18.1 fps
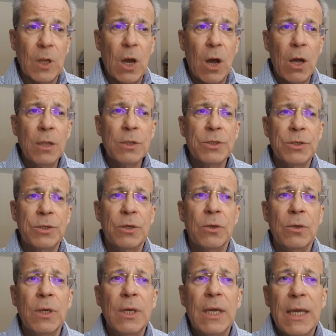
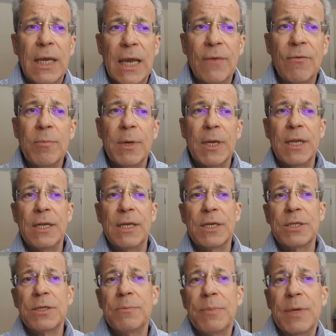Also, everybody
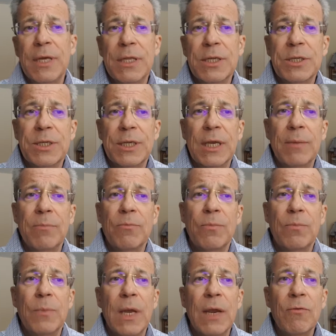pays
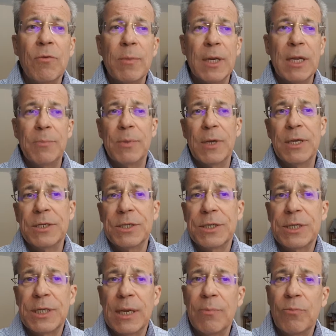
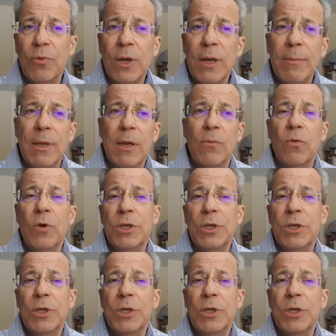the same premium,